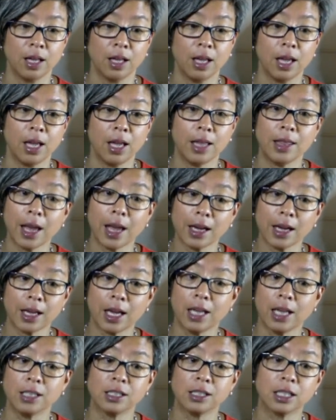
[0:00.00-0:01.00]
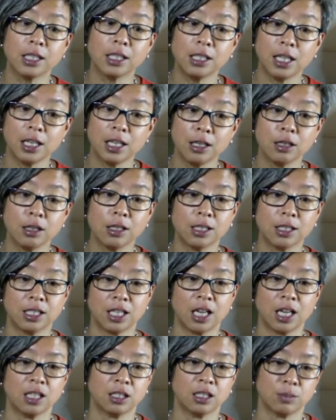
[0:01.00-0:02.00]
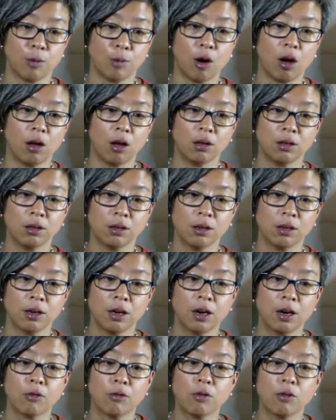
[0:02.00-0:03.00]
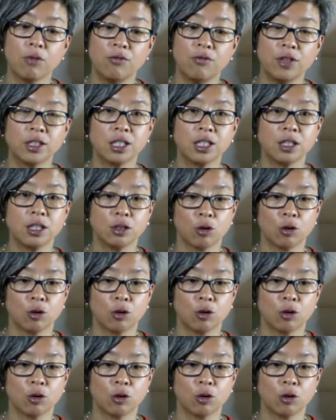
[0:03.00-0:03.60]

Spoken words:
In that case, continue to stay small, revisit your